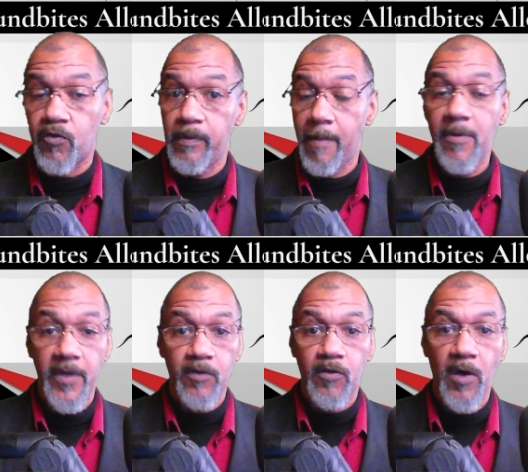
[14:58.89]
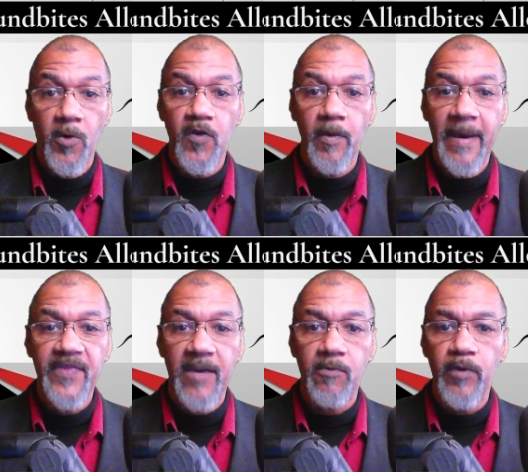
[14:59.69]
Remember, they told you about
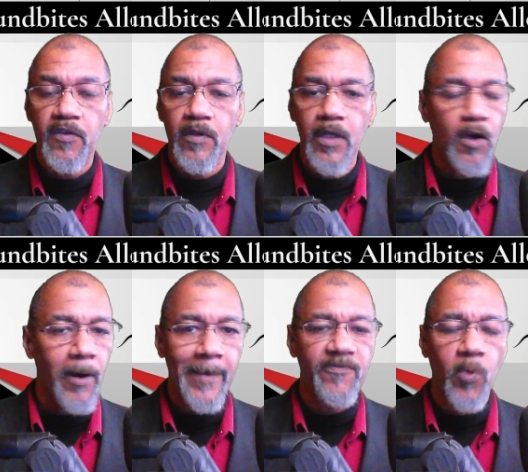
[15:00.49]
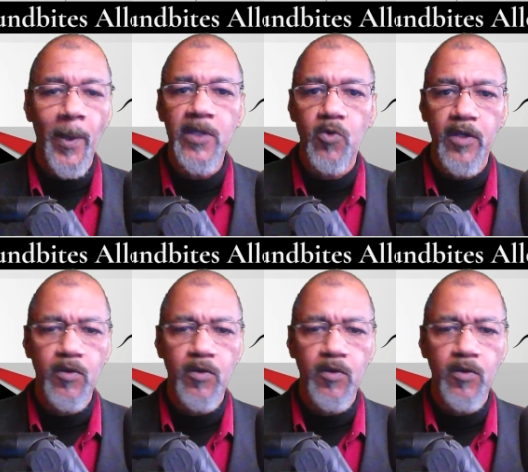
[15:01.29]
that recently, all of 2022.